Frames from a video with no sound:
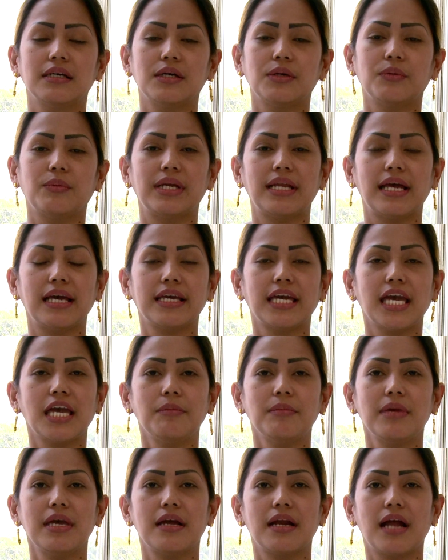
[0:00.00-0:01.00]
When I
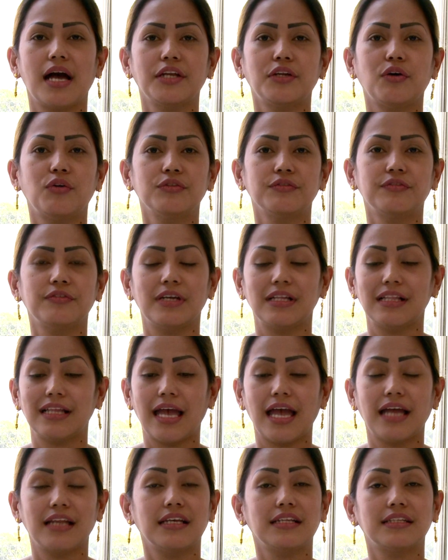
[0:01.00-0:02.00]
came here, I don't feel
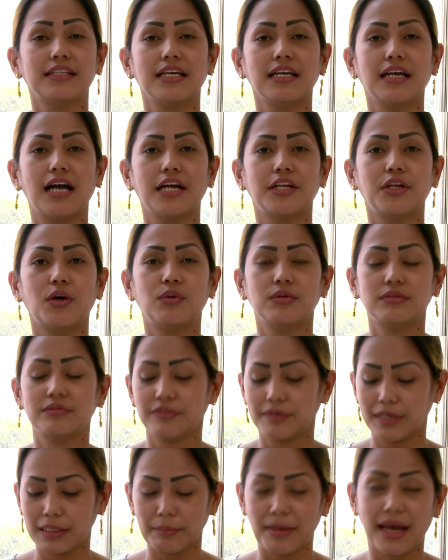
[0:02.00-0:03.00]
anything. I don't
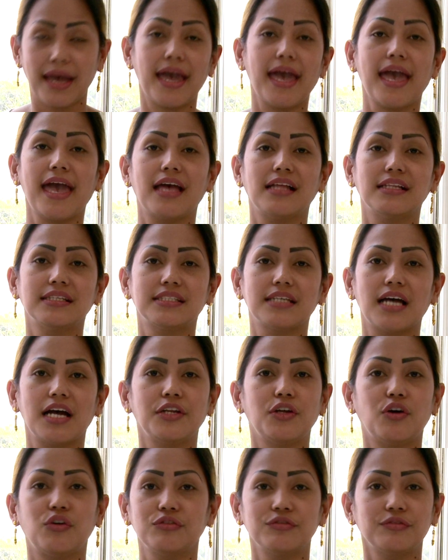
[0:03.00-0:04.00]
feel my hands. I
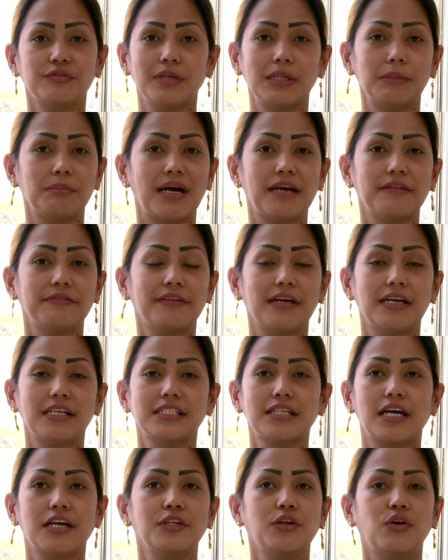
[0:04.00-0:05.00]
don't feel my
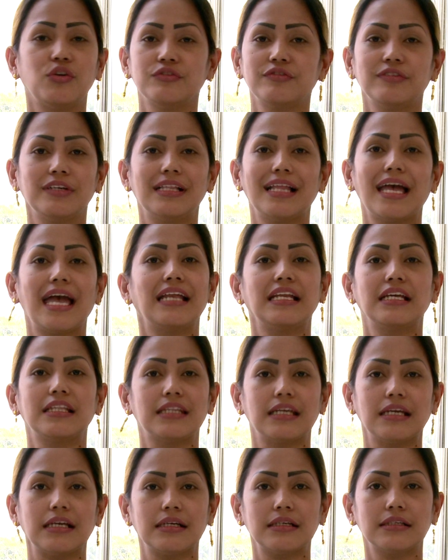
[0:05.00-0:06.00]
face. I don't feel
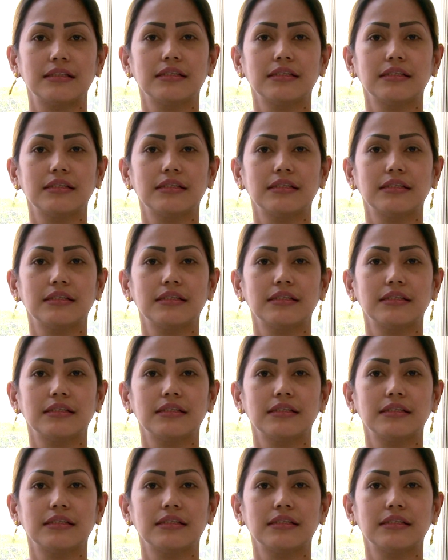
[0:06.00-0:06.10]
anything.